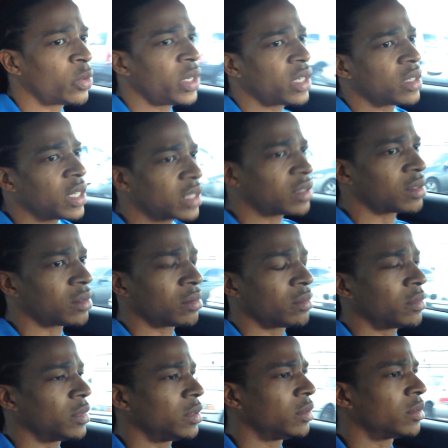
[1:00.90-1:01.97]
the week, that's
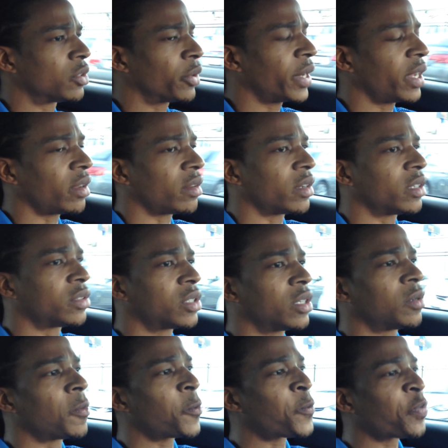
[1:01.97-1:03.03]
great,
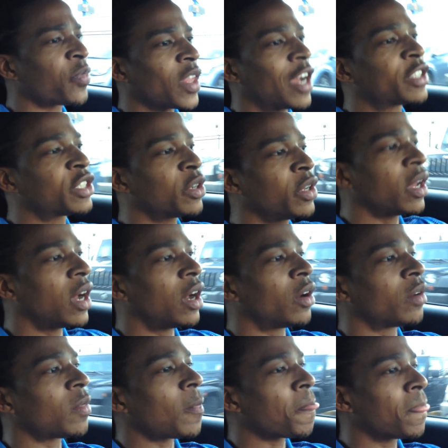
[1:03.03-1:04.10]
So I'll show
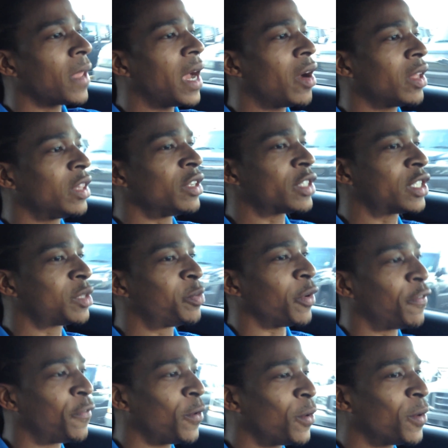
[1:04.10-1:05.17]
y'all how it looks
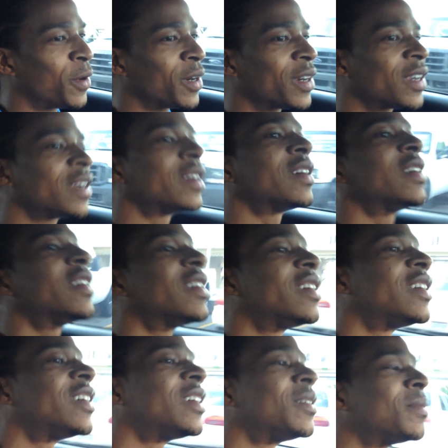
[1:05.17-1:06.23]
before
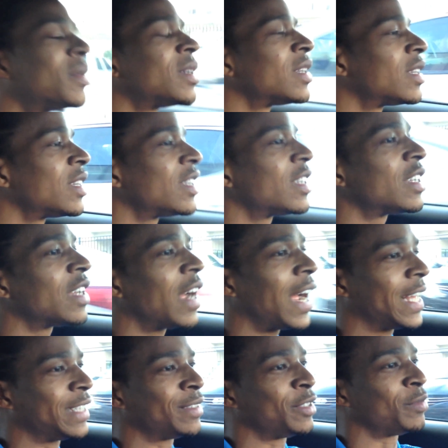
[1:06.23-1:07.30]

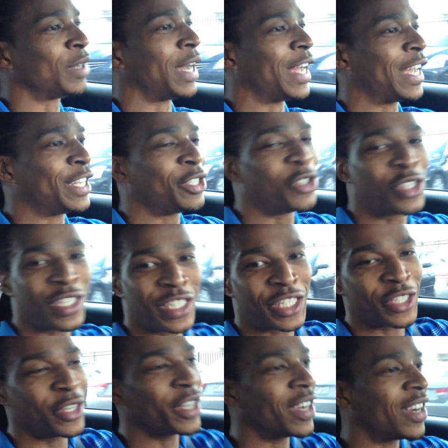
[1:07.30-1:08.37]
I usually
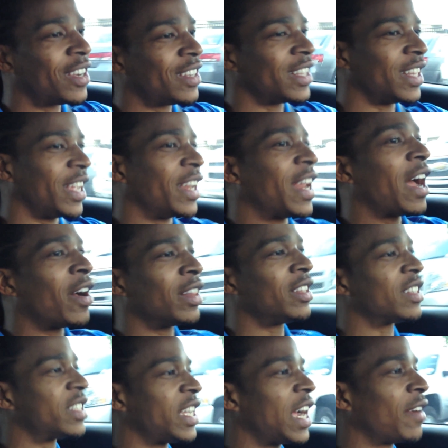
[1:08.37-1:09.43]
show y'all, and then how it
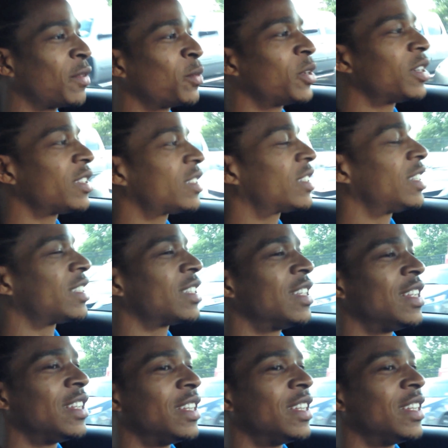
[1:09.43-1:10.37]
looks afterwards, because